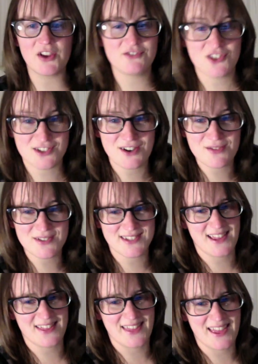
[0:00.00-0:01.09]
Just noticed
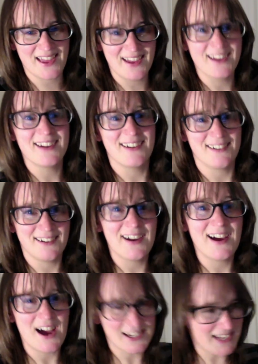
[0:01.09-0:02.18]
that there.
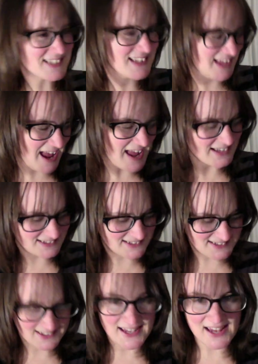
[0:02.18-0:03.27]
I get to the end,
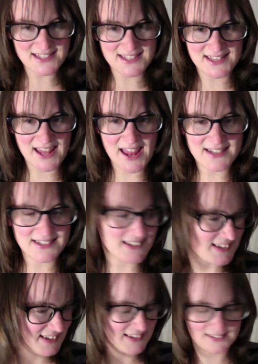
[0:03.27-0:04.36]
yes, the end,
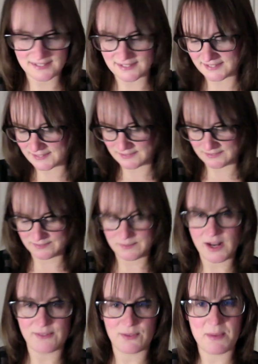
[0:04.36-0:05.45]
and oh,
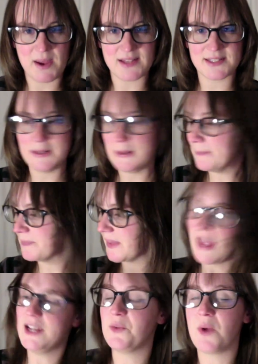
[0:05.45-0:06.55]
left a mess.
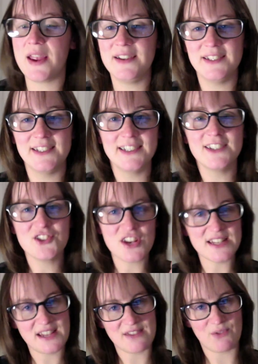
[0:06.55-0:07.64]
Anyway,
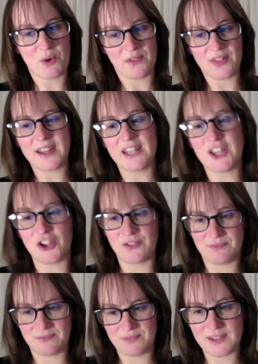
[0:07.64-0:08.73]
cheers everyone, thank you.
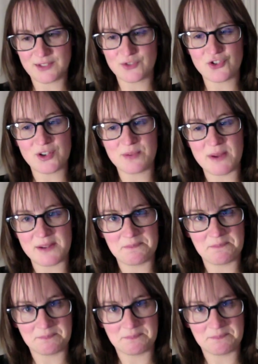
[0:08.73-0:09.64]
Thanks for joining me.